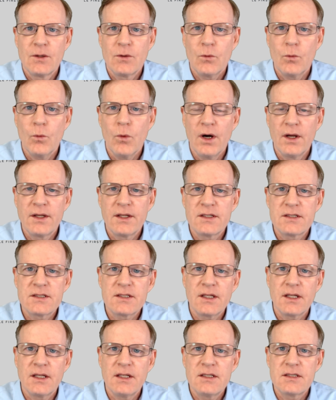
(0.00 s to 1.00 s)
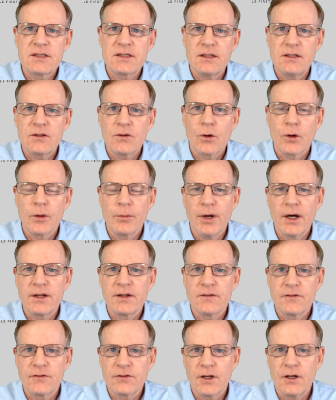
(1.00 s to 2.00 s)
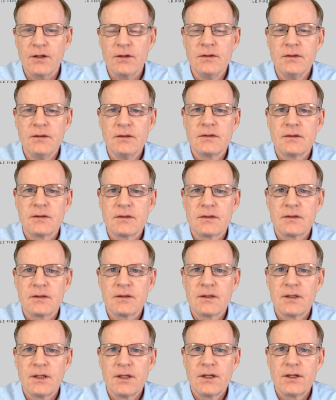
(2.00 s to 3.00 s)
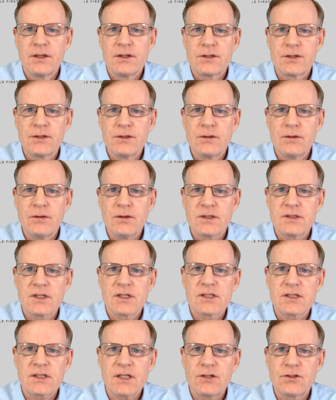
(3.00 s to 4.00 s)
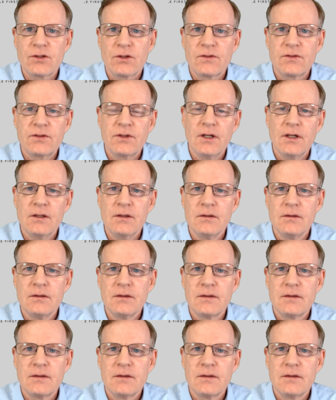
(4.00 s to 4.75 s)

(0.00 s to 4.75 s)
One is the instant or button flow, two is a scheduled flow,